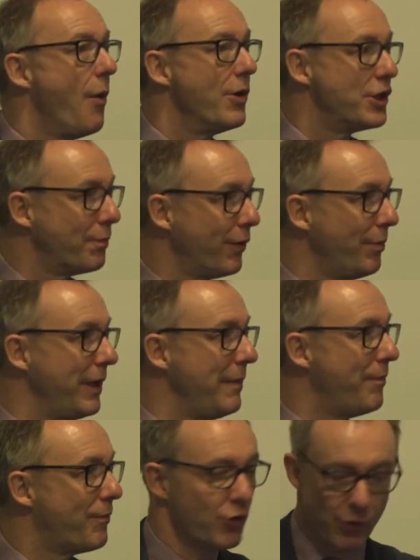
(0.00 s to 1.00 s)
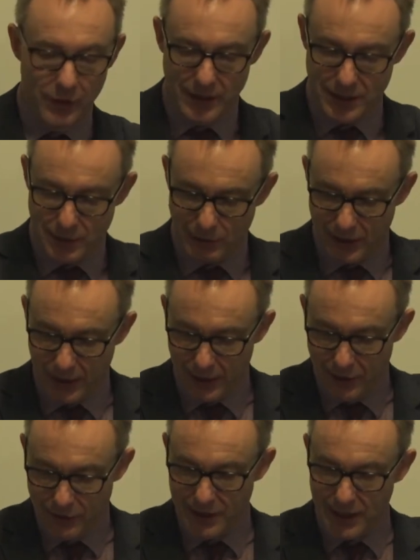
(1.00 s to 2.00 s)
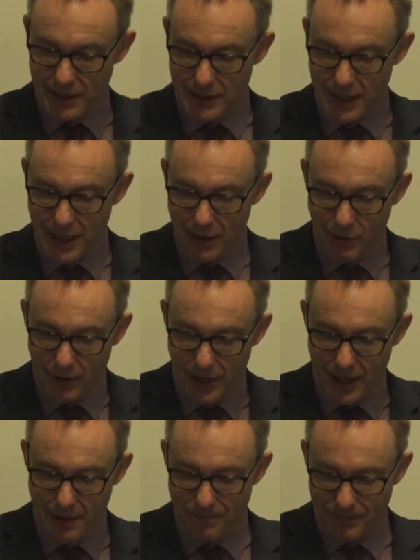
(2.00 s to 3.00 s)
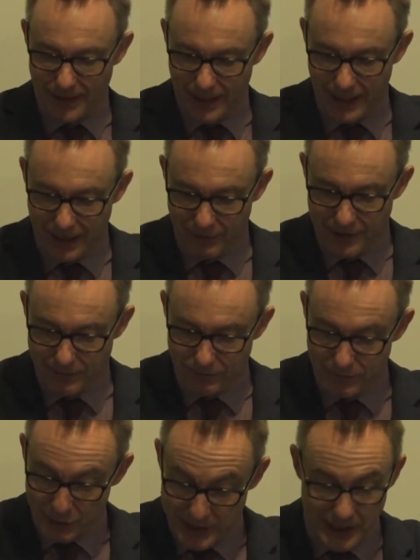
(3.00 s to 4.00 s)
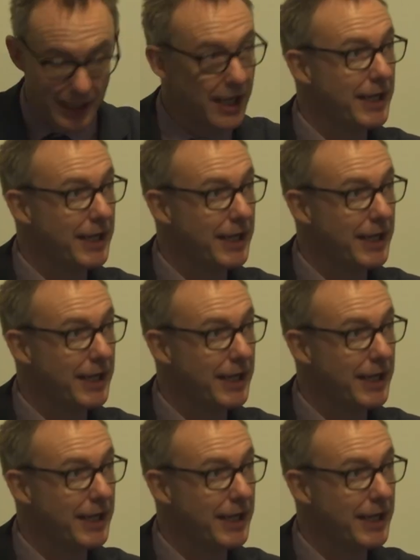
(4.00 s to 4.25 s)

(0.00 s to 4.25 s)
We should probably draw this to a close. It is now 11.29.